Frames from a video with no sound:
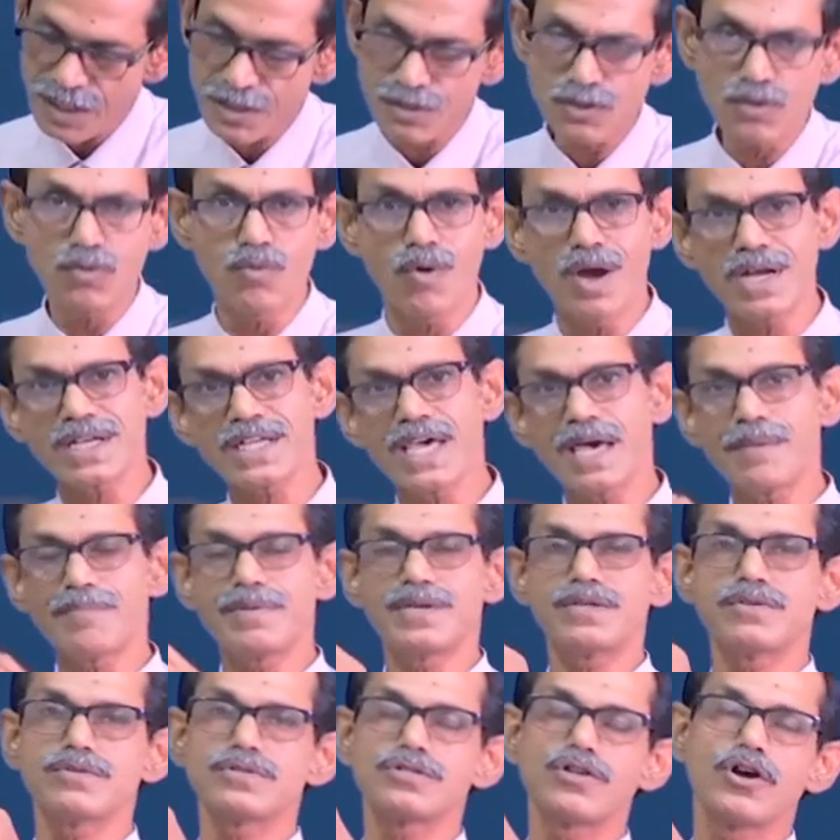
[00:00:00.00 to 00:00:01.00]
So, what
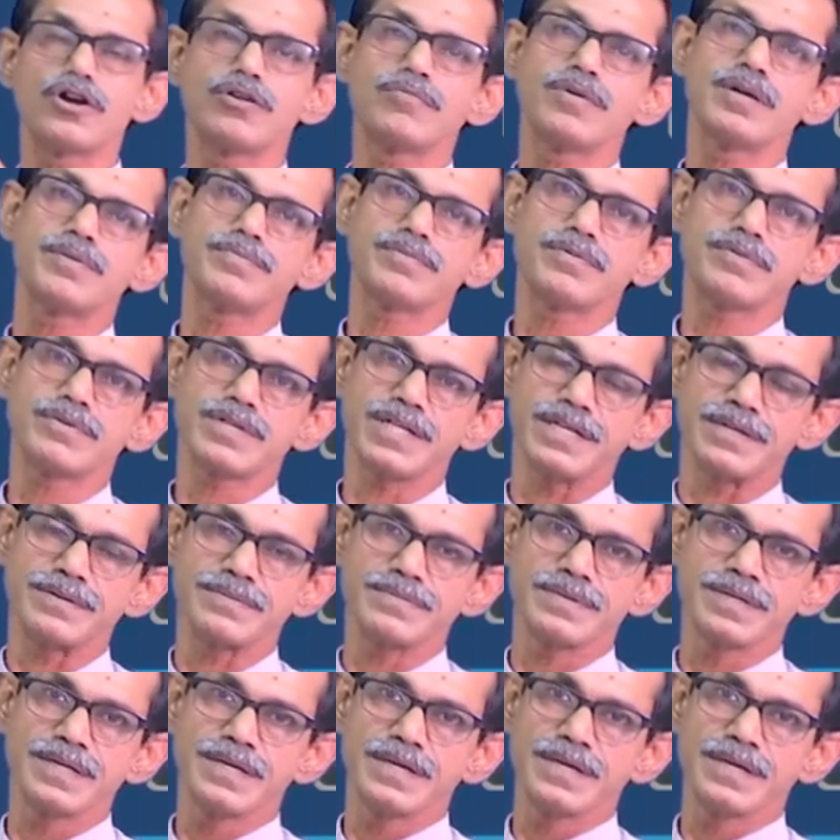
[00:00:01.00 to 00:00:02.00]
happened to normal protein?